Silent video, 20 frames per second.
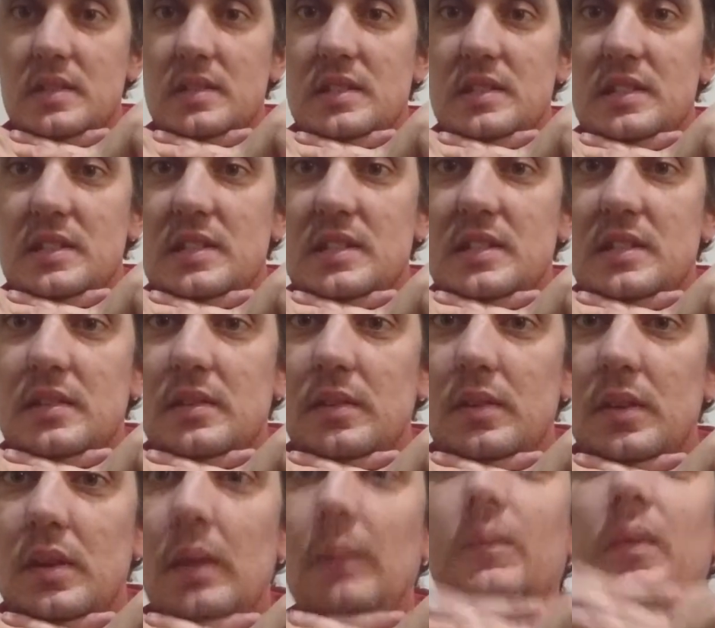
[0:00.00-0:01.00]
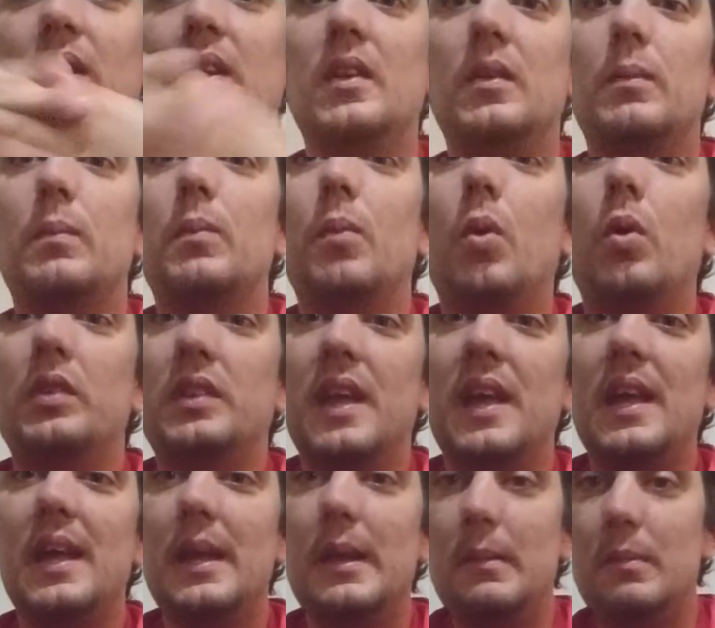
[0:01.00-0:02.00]
Yeah, I think more
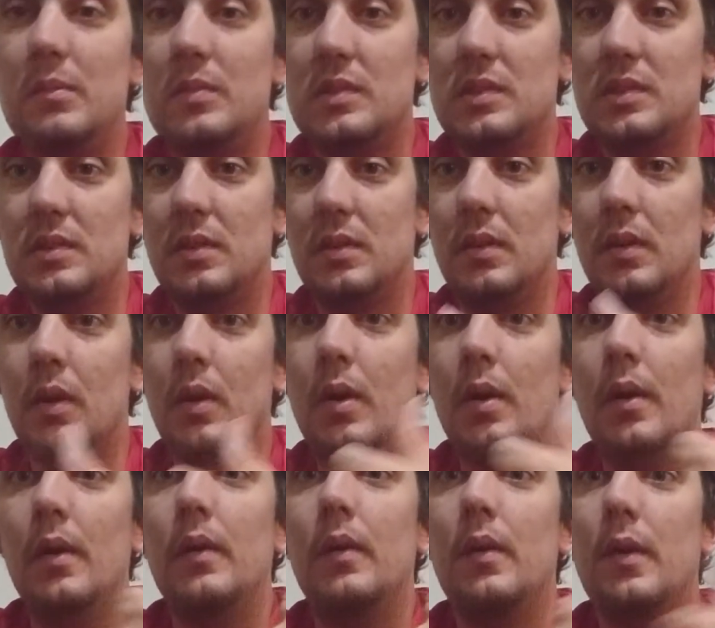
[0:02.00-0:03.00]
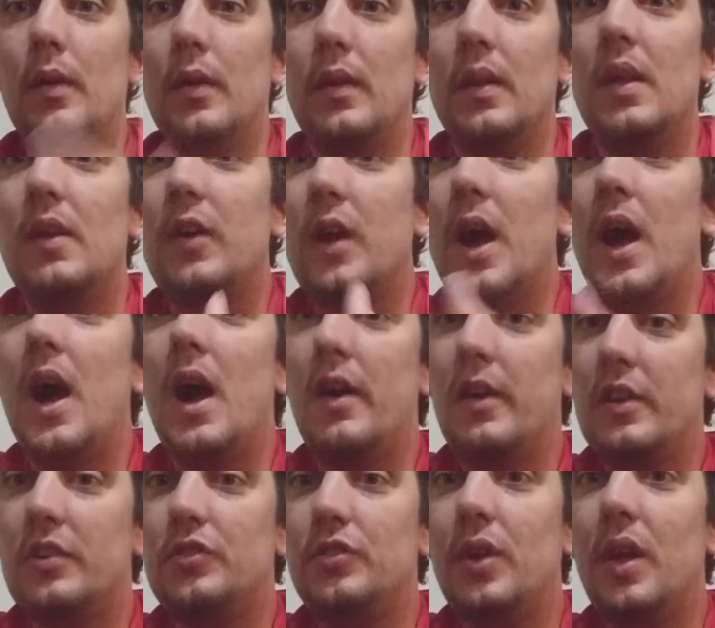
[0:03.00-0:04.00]
teams there are
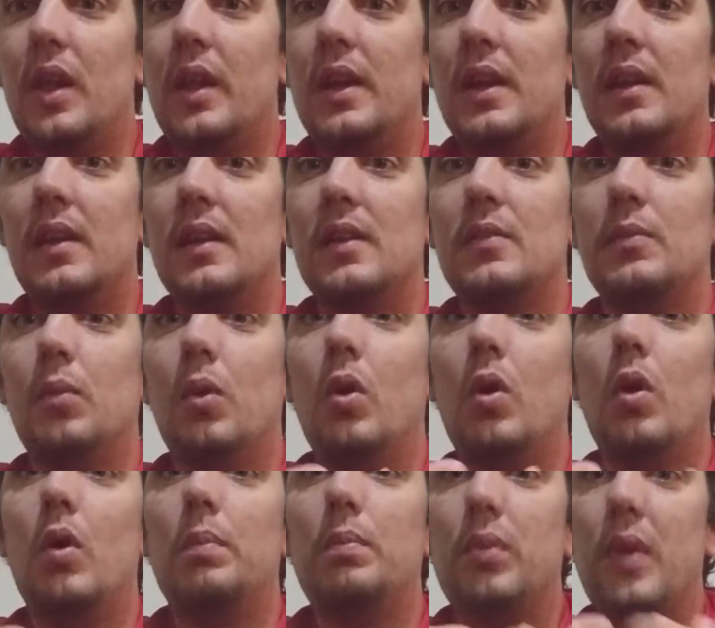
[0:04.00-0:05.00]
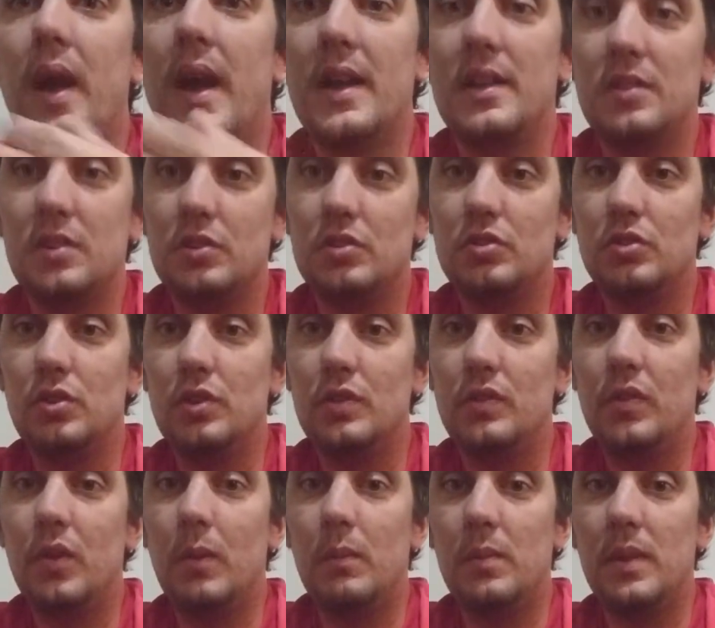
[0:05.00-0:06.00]
in Australia. There's more players to choose
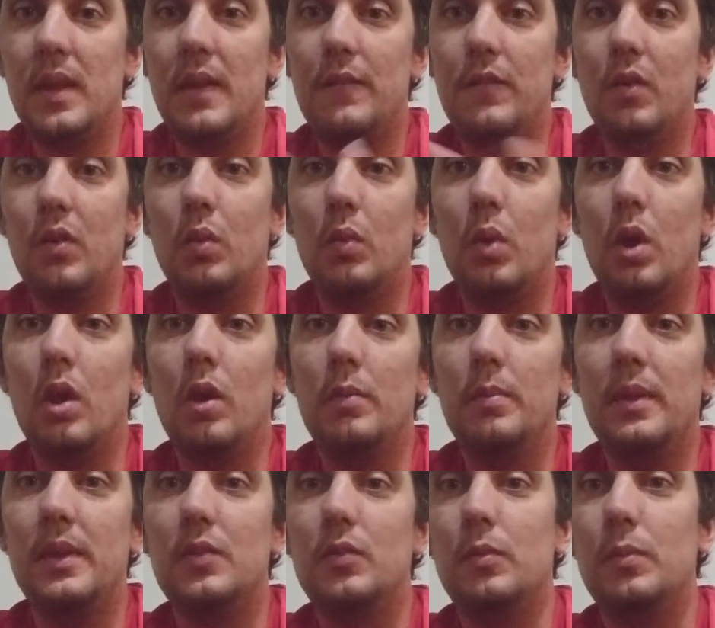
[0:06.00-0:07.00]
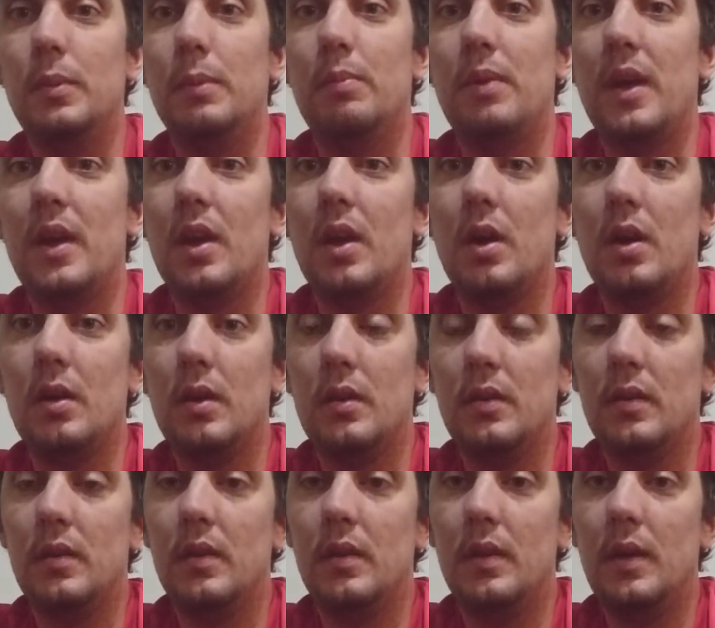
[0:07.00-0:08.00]
from. Therefore, the Wallabies will be better.
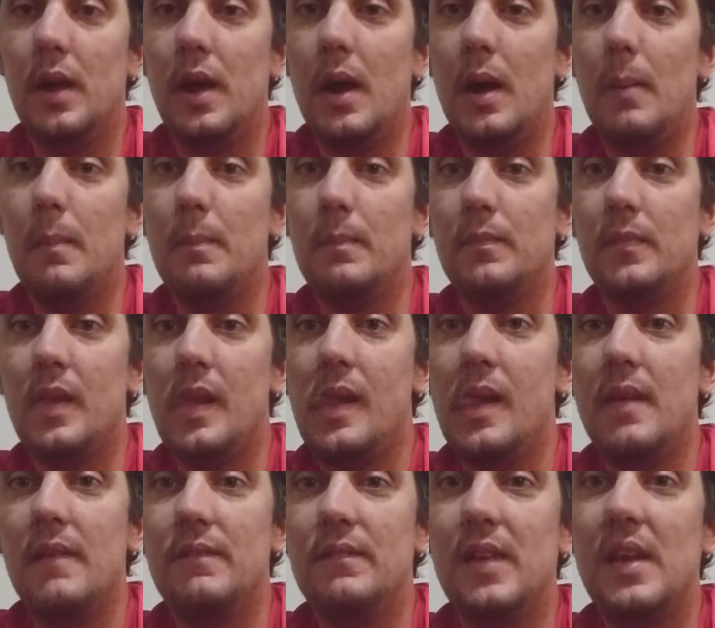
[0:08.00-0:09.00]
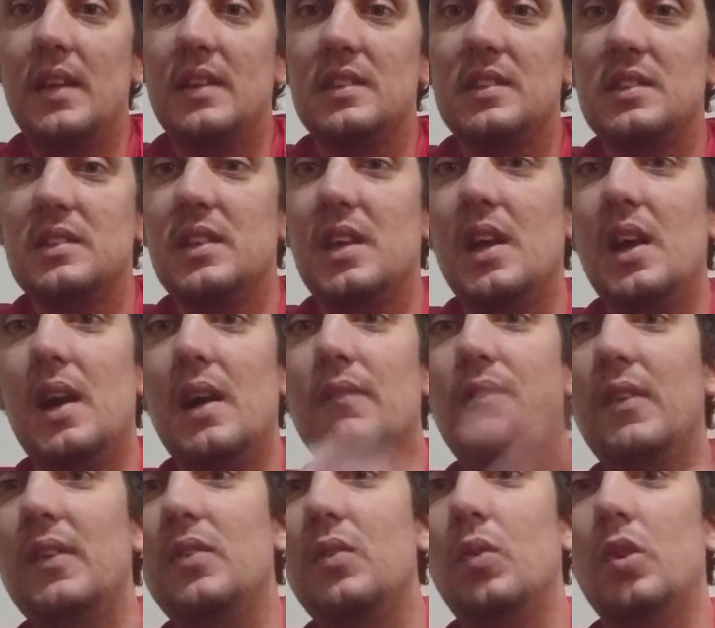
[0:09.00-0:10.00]
Thanks
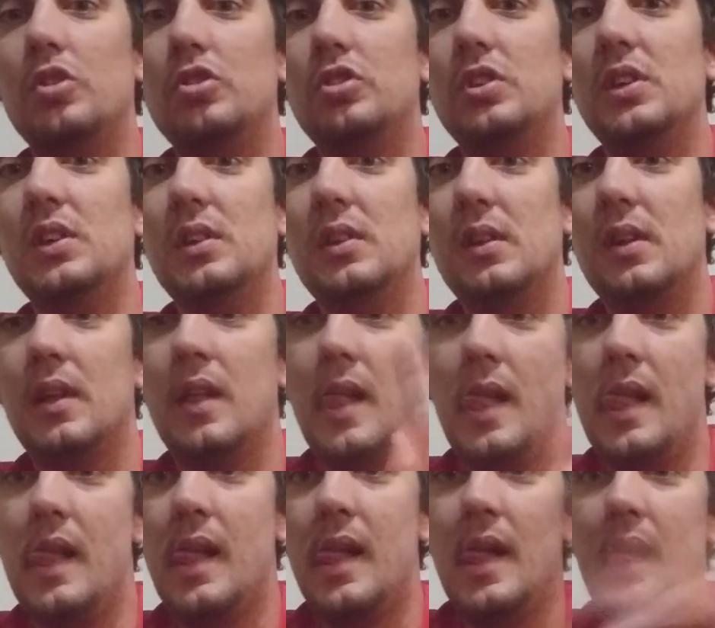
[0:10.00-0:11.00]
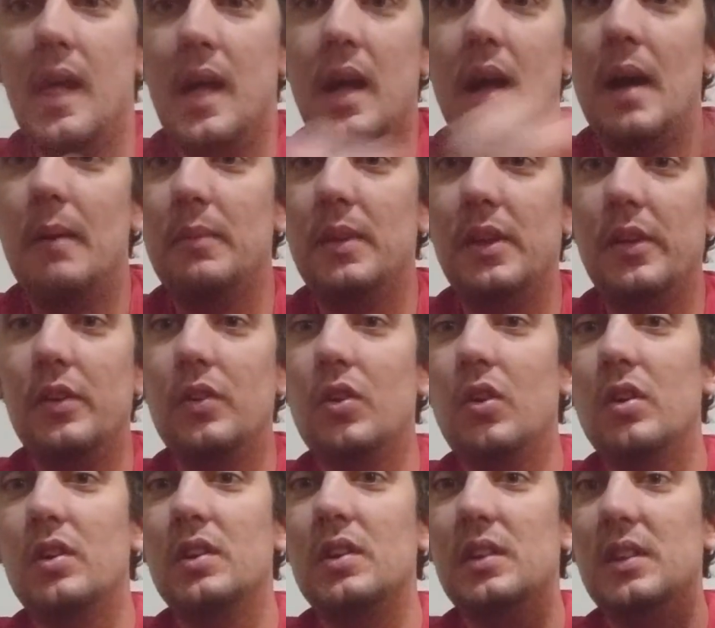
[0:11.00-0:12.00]
for watching. I'm Kieran
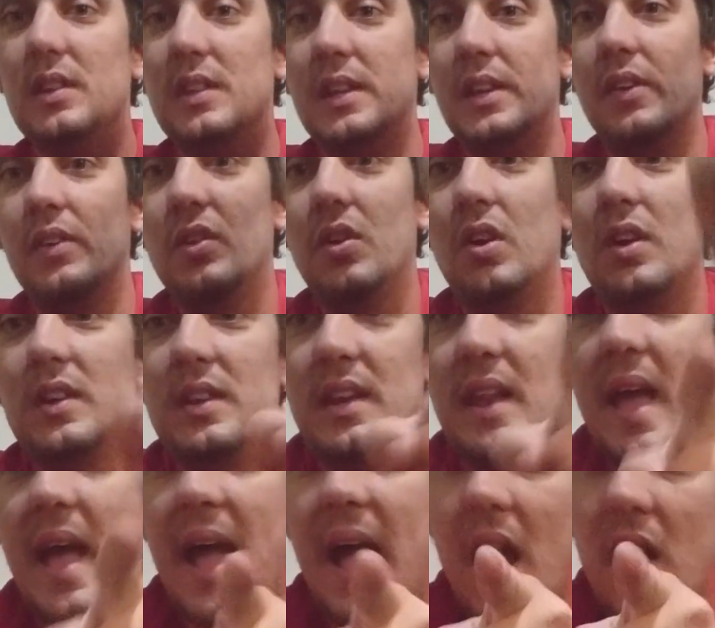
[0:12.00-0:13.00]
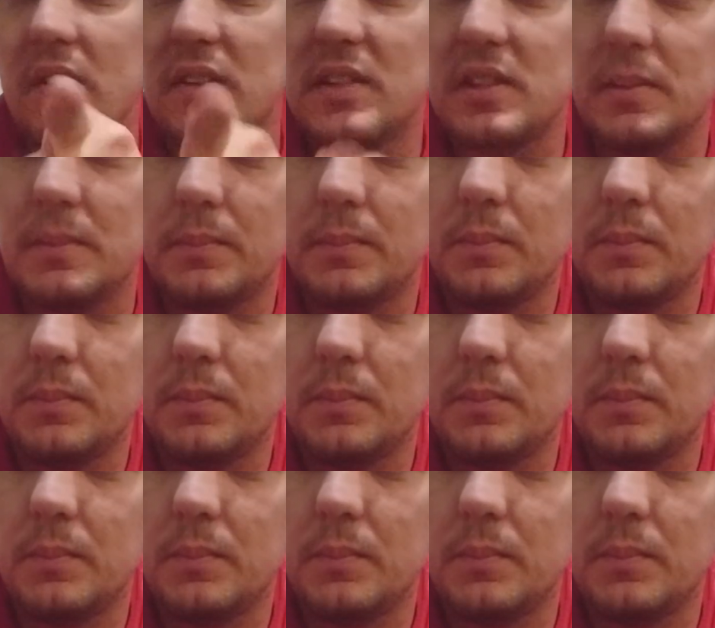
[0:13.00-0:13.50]
Doughton. Kieran Doughton out.